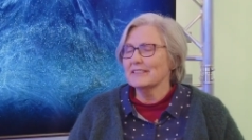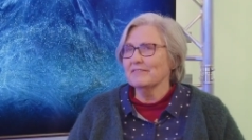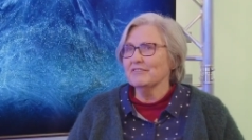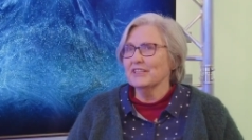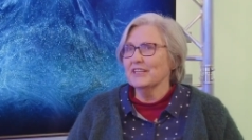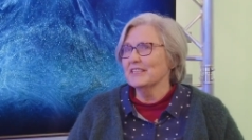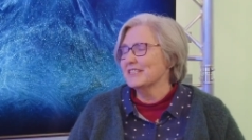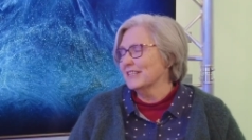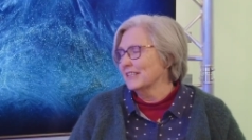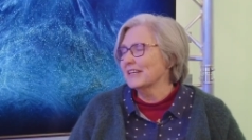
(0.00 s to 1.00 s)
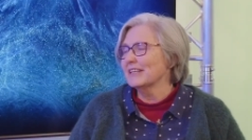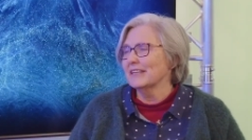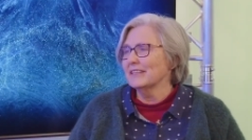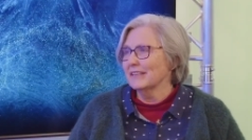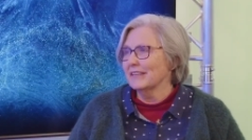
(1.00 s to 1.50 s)
7 years younger
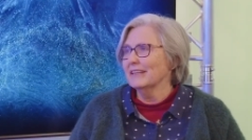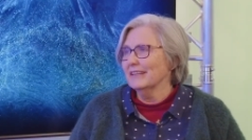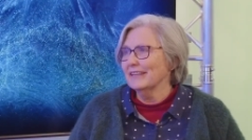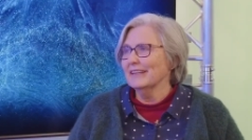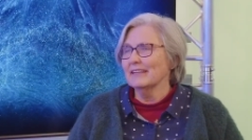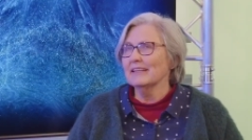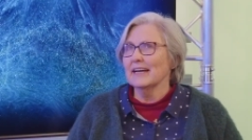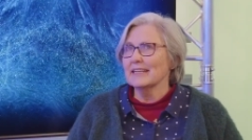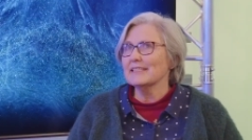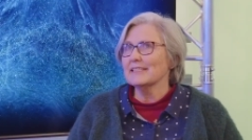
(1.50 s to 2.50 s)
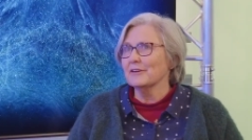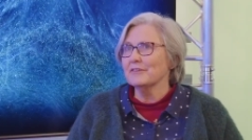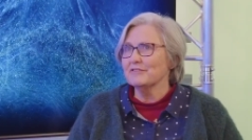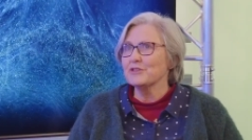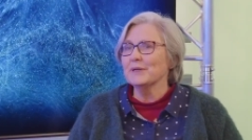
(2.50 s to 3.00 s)
than the last
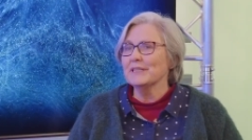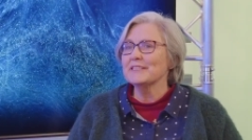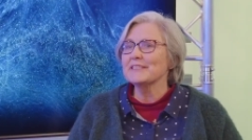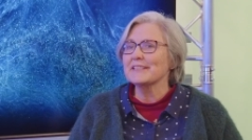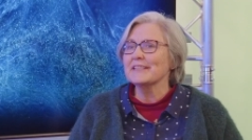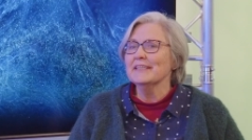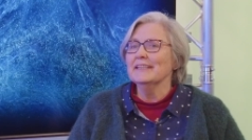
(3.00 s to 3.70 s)
lot of twins.